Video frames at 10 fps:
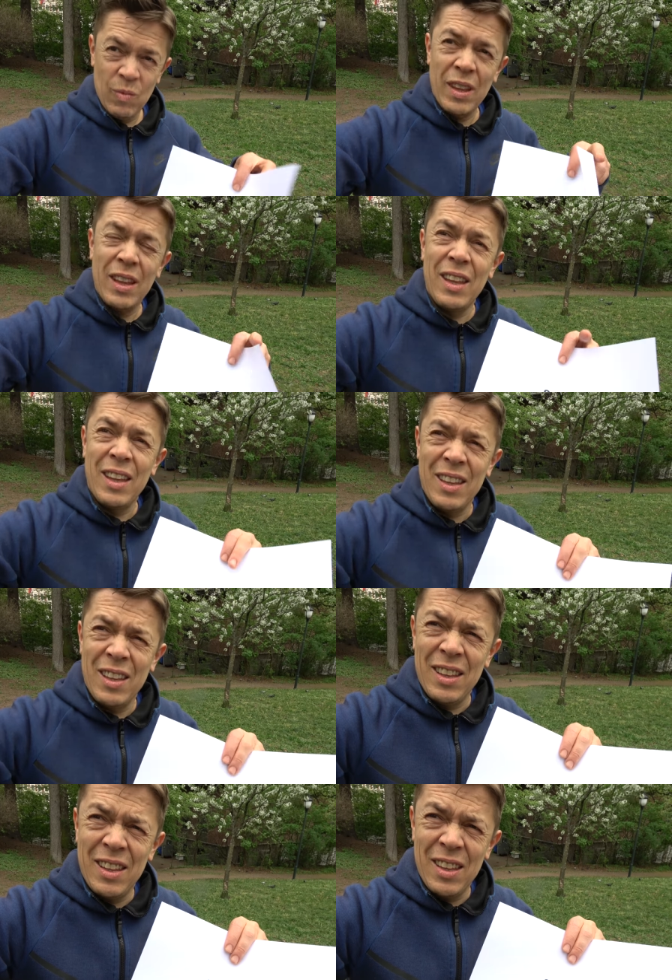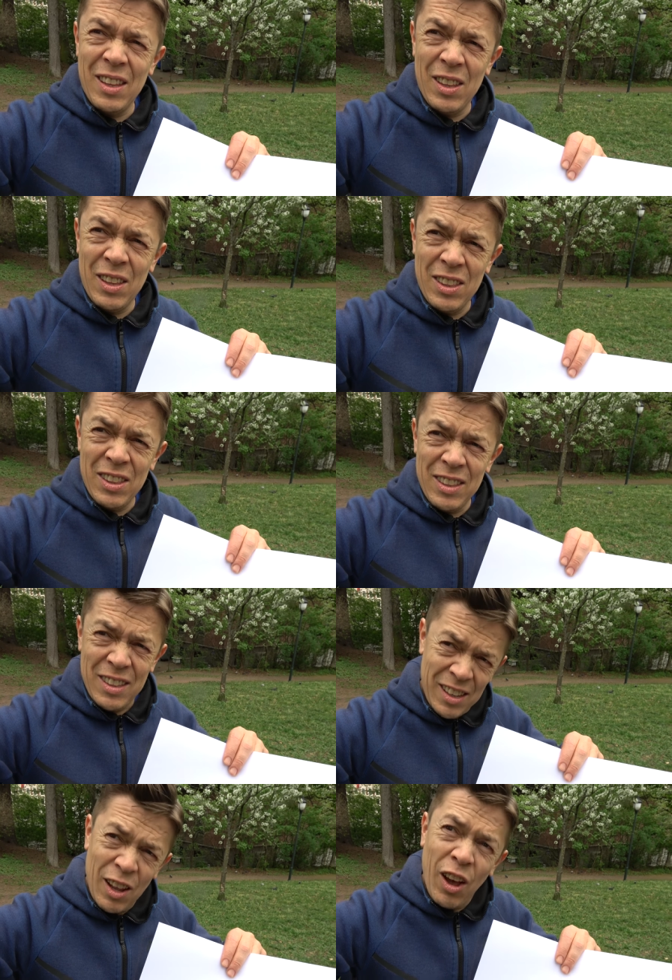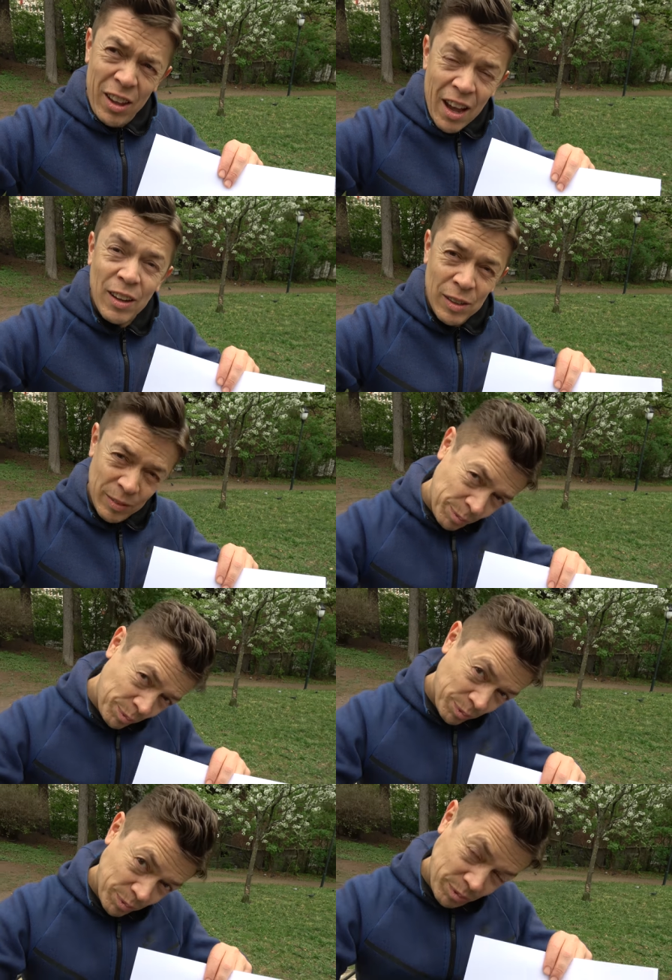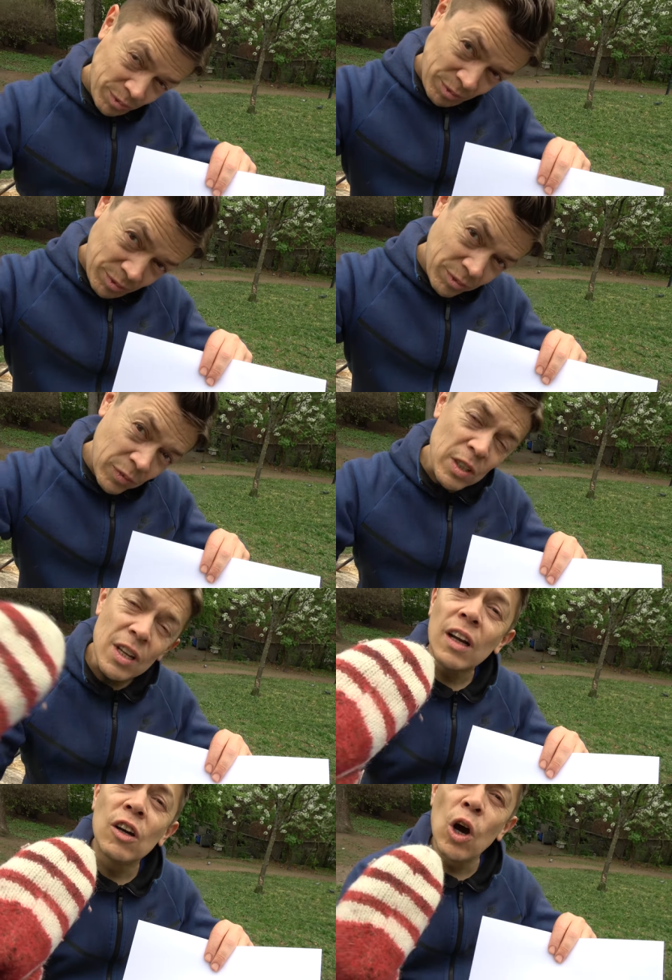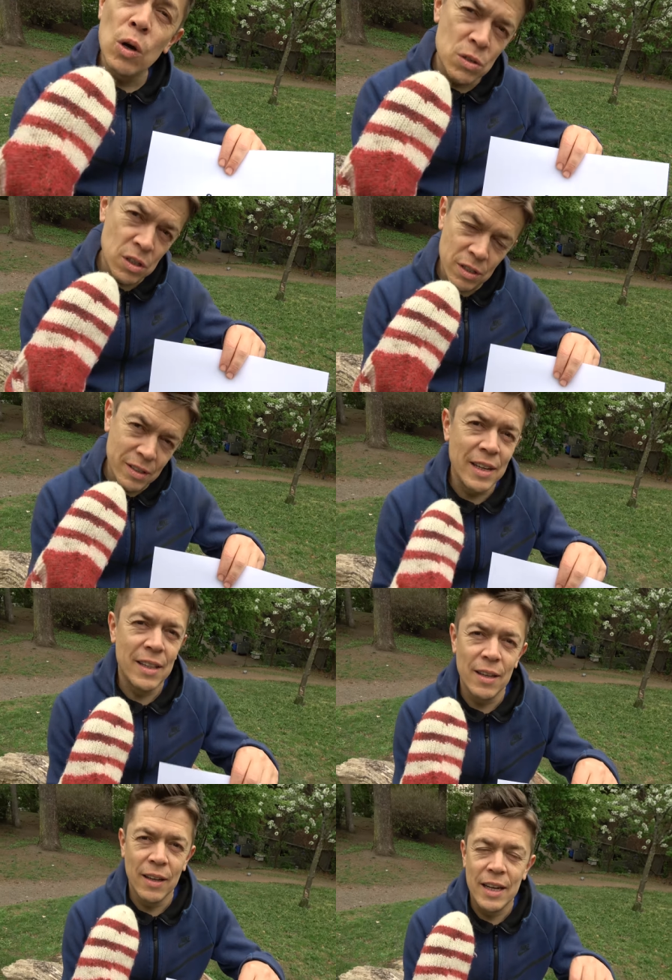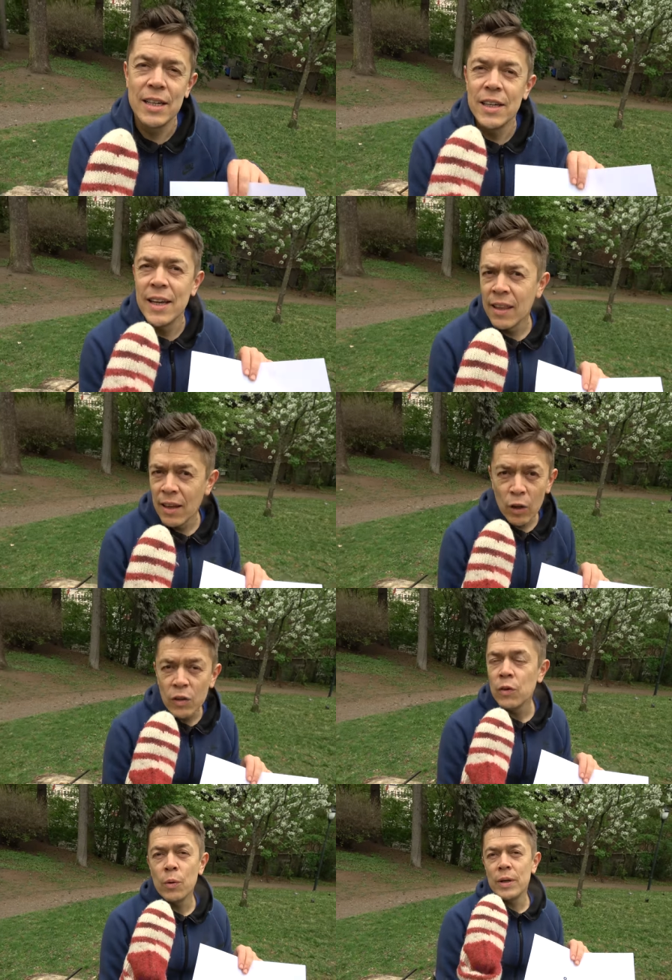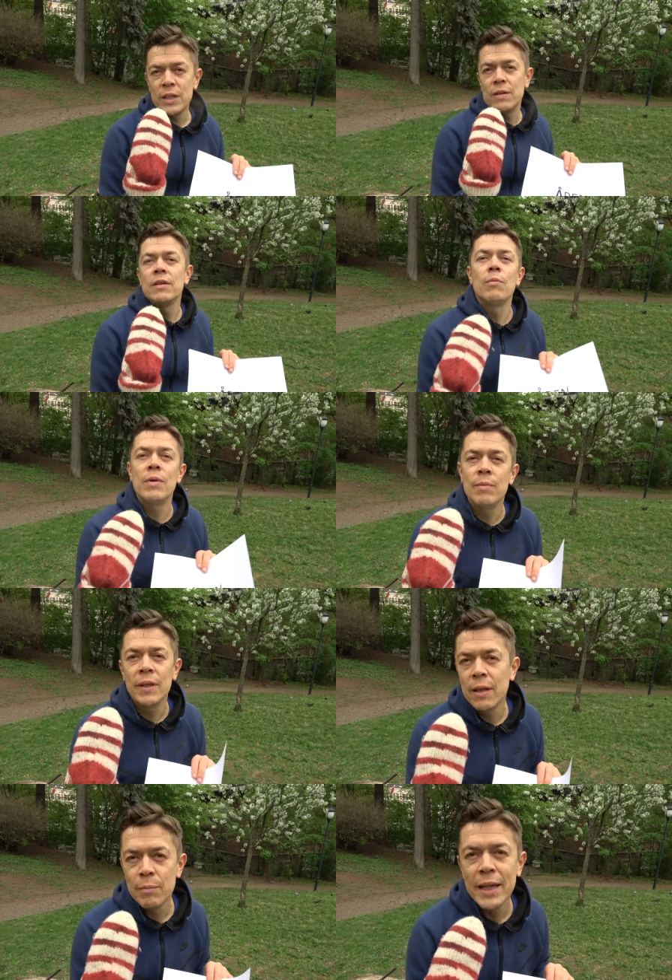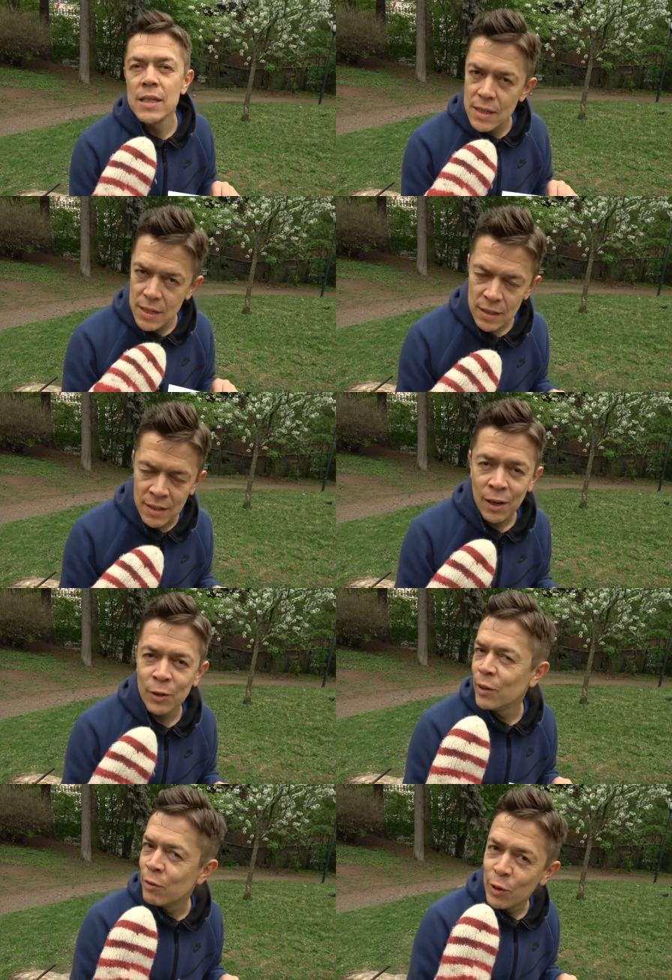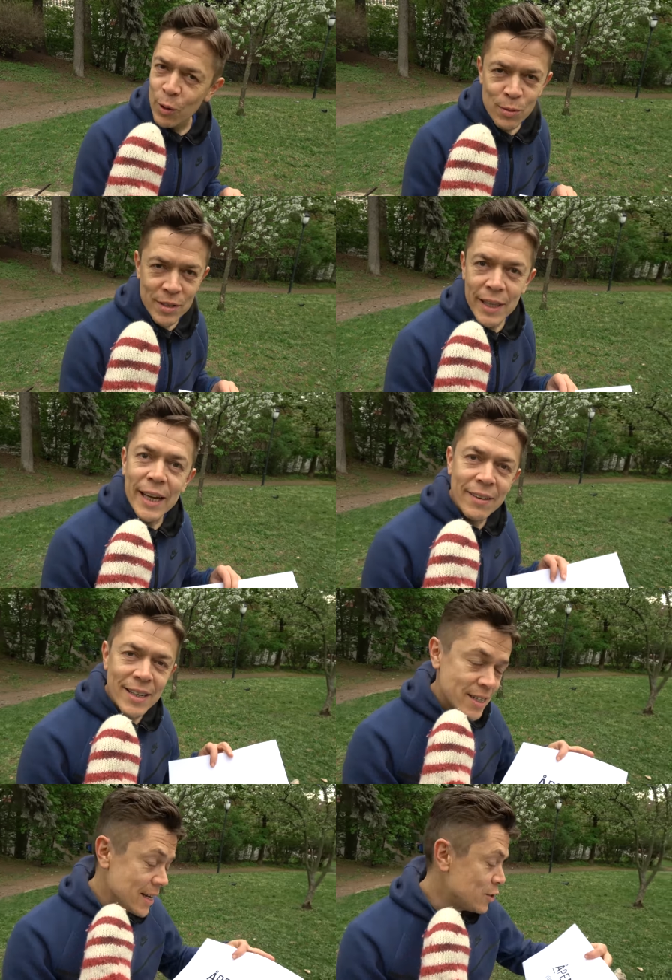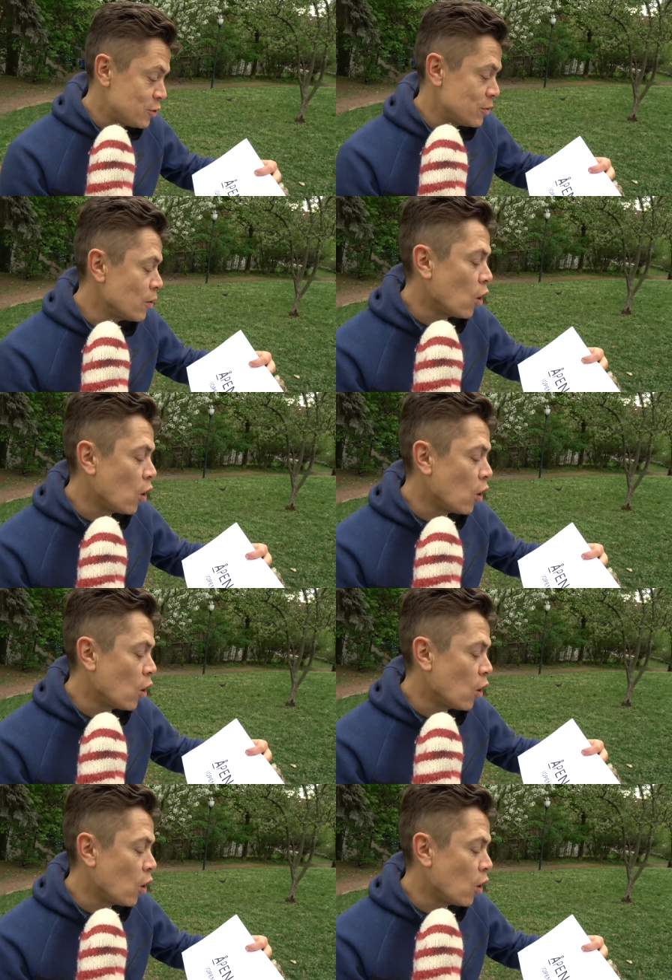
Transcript: She saw onda. Yeah. They were onda. Ghost in the kitchen. And a lot of Norwegian women and men sees a lot of ghosts in the kitchen. It's true.